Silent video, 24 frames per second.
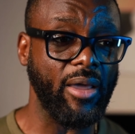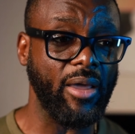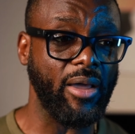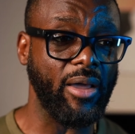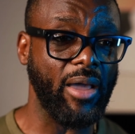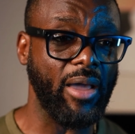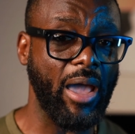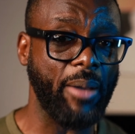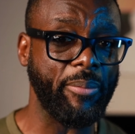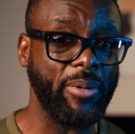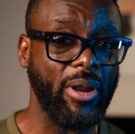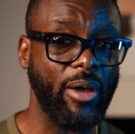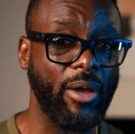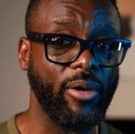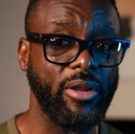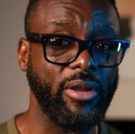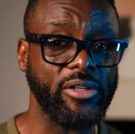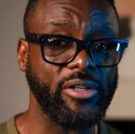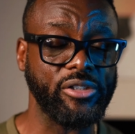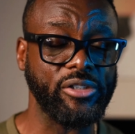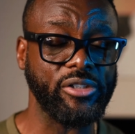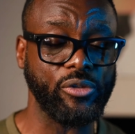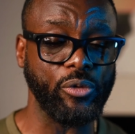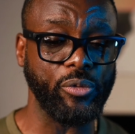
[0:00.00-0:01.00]
and having our
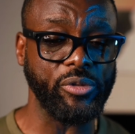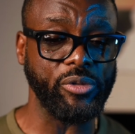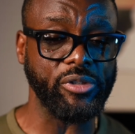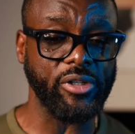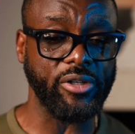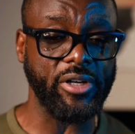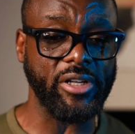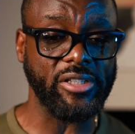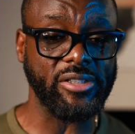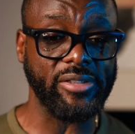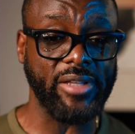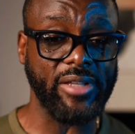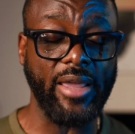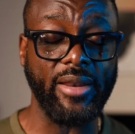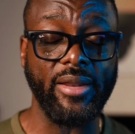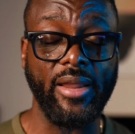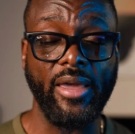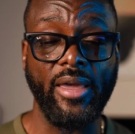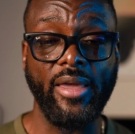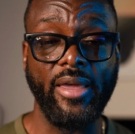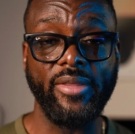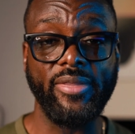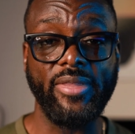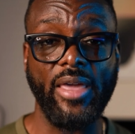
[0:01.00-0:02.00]
students understand
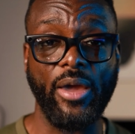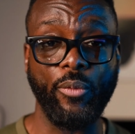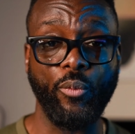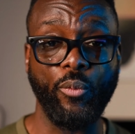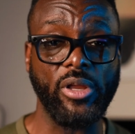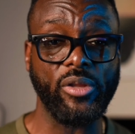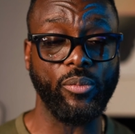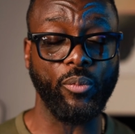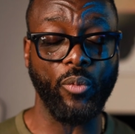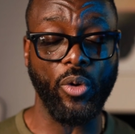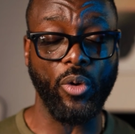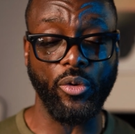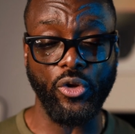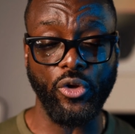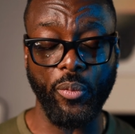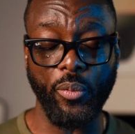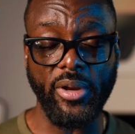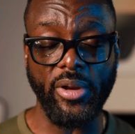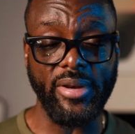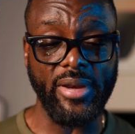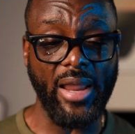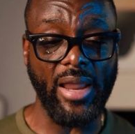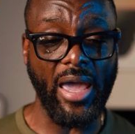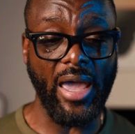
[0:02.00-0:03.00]
that what we're
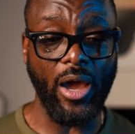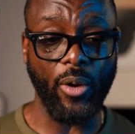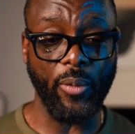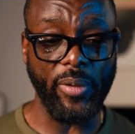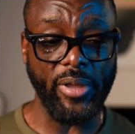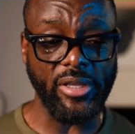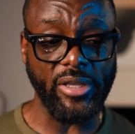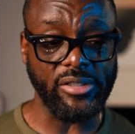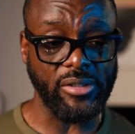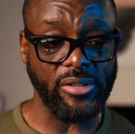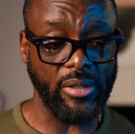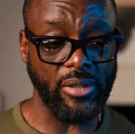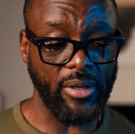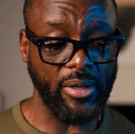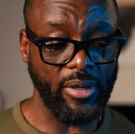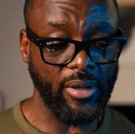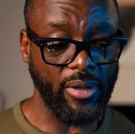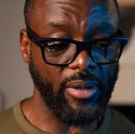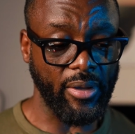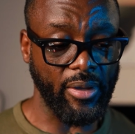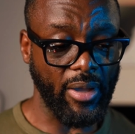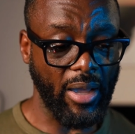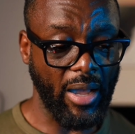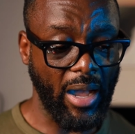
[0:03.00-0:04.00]
doing now is
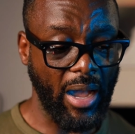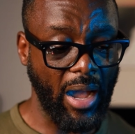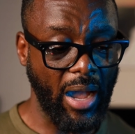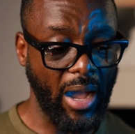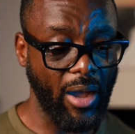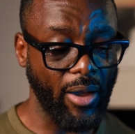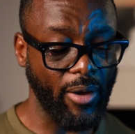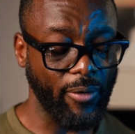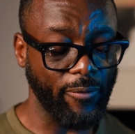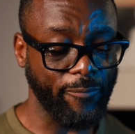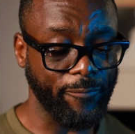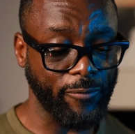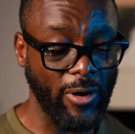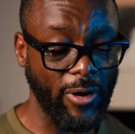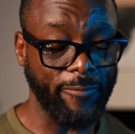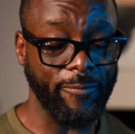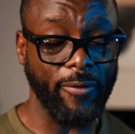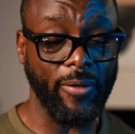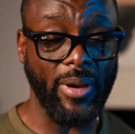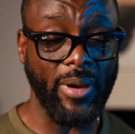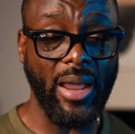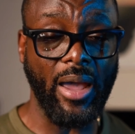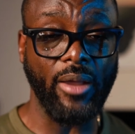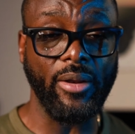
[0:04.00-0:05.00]
how, trying
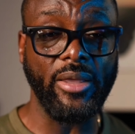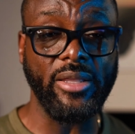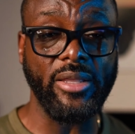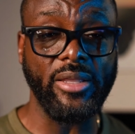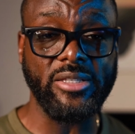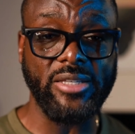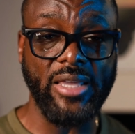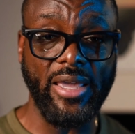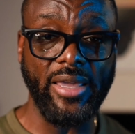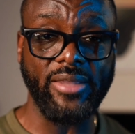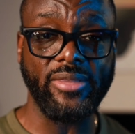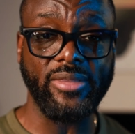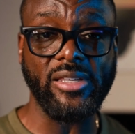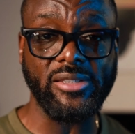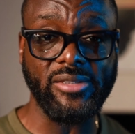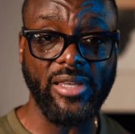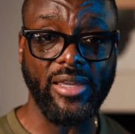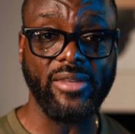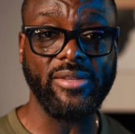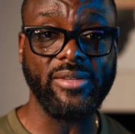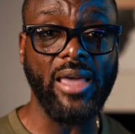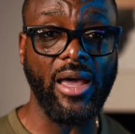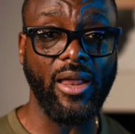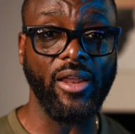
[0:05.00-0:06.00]
to figure out how to take this
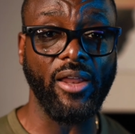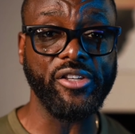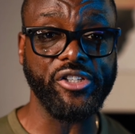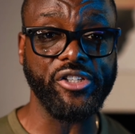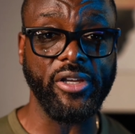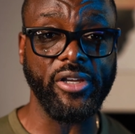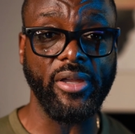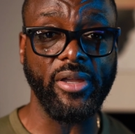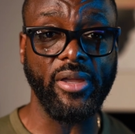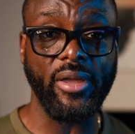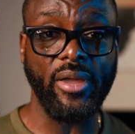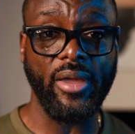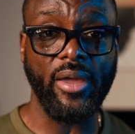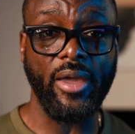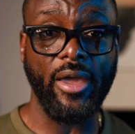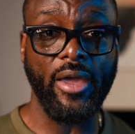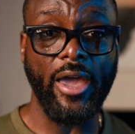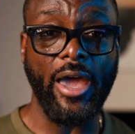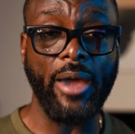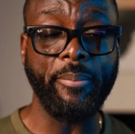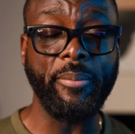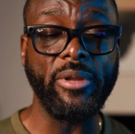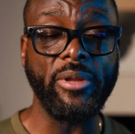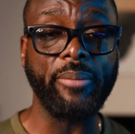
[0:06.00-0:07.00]
technology
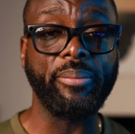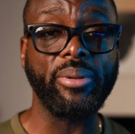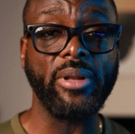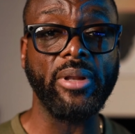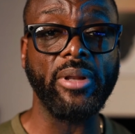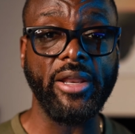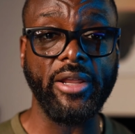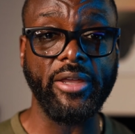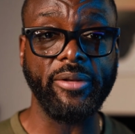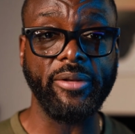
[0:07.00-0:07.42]
and it